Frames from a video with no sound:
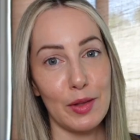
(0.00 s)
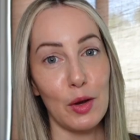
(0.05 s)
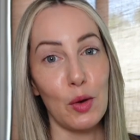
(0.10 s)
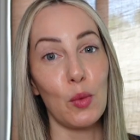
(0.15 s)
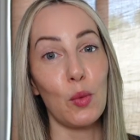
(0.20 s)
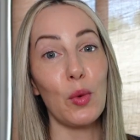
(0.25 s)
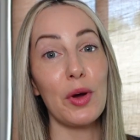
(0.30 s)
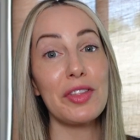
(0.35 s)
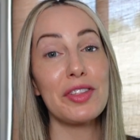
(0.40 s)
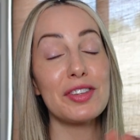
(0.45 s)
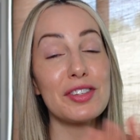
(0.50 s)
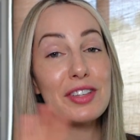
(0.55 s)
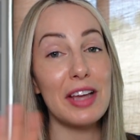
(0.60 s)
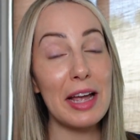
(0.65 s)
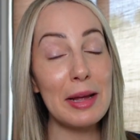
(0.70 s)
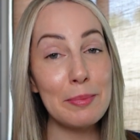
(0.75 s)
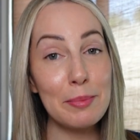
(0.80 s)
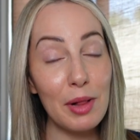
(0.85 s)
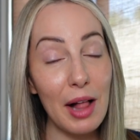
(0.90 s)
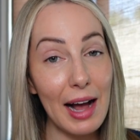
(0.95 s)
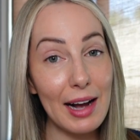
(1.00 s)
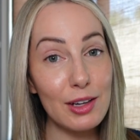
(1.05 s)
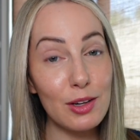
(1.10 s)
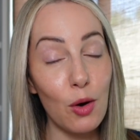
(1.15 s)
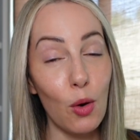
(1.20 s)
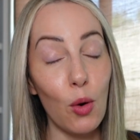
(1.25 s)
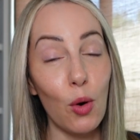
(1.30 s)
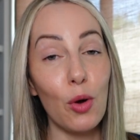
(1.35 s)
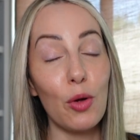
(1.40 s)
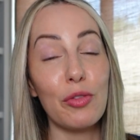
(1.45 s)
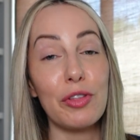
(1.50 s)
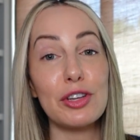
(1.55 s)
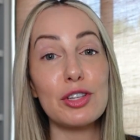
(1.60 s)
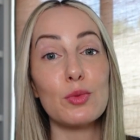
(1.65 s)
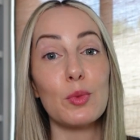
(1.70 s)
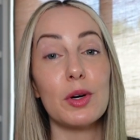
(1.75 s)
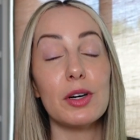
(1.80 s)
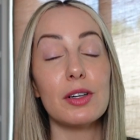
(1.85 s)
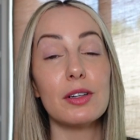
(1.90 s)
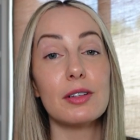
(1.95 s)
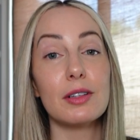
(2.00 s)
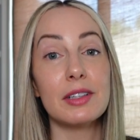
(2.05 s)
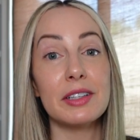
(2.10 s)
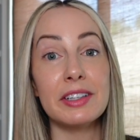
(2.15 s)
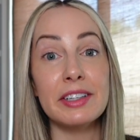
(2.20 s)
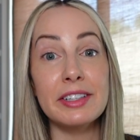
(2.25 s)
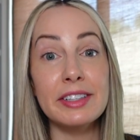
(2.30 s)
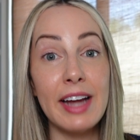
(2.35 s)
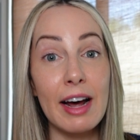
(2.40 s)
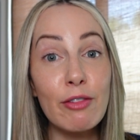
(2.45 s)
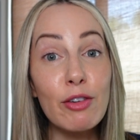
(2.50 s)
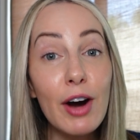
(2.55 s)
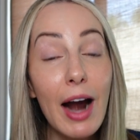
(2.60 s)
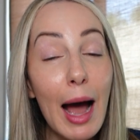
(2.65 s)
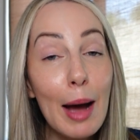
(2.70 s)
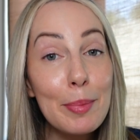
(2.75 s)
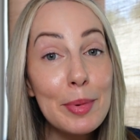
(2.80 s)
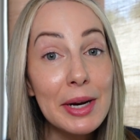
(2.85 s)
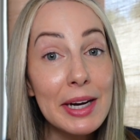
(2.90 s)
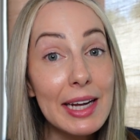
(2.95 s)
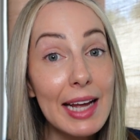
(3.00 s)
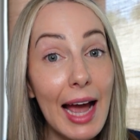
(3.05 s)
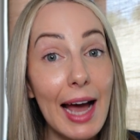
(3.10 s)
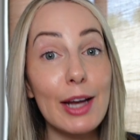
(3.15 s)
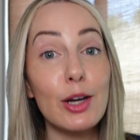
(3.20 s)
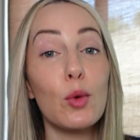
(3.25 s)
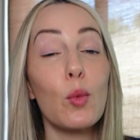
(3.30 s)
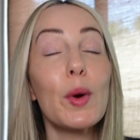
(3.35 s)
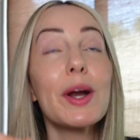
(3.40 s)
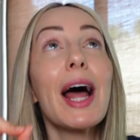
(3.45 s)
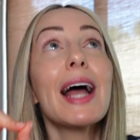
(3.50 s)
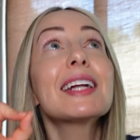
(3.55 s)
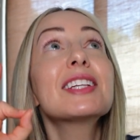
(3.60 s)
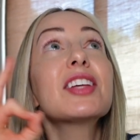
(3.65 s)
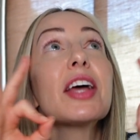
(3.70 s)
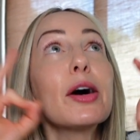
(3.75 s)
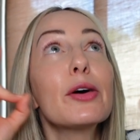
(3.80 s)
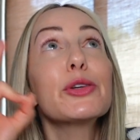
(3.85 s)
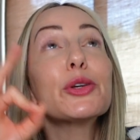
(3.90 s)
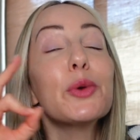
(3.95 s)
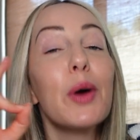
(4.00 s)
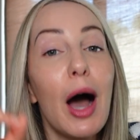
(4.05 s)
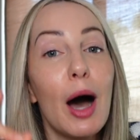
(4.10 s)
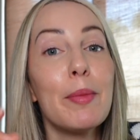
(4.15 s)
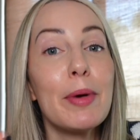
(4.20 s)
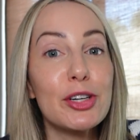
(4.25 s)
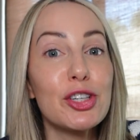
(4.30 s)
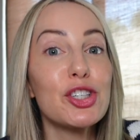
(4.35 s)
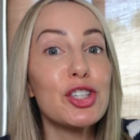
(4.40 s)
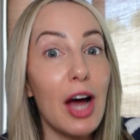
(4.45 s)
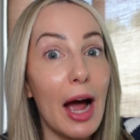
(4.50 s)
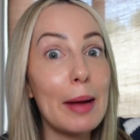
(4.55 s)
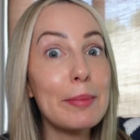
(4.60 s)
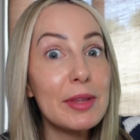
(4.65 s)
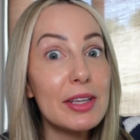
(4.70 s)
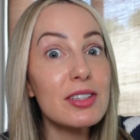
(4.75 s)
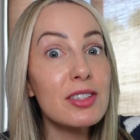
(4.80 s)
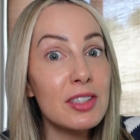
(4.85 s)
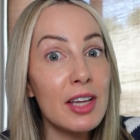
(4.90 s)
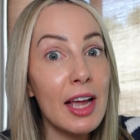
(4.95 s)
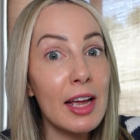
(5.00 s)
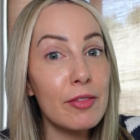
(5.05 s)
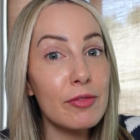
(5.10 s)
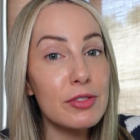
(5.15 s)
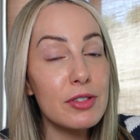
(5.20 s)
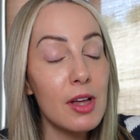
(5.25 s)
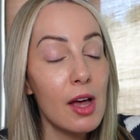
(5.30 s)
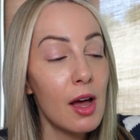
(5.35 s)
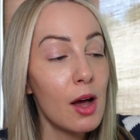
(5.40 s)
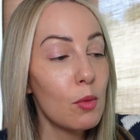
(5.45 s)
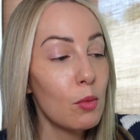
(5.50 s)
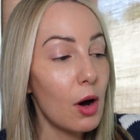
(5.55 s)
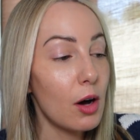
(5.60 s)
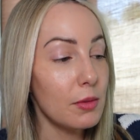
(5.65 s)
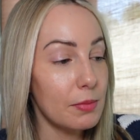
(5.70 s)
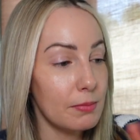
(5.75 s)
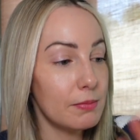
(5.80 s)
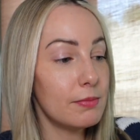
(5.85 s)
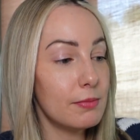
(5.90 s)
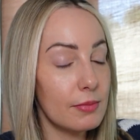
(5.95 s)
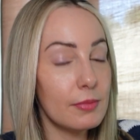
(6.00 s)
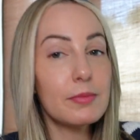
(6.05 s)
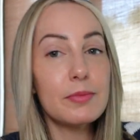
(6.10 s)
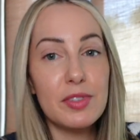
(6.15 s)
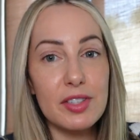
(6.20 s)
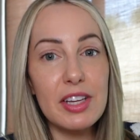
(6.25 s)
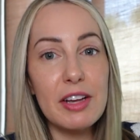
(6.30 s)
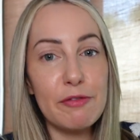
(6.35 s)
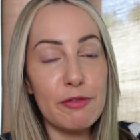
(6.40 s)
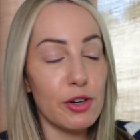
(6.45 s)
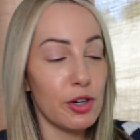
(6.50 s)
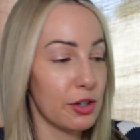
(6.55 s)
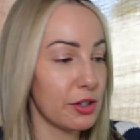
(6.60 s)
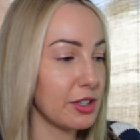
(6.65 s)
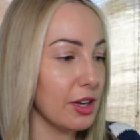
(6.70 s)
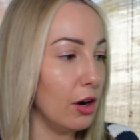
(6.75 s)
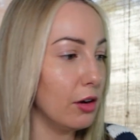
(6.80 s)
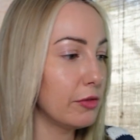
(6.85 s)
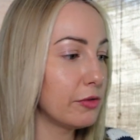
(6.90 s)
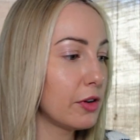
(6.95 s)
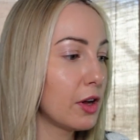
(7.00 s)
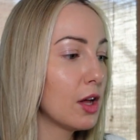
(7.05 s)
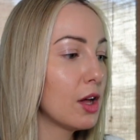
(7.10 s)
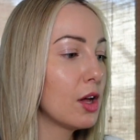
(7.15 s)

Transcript: With sane black hole, this will never happen again. When I tell you how much time this saves, well, see for yourself.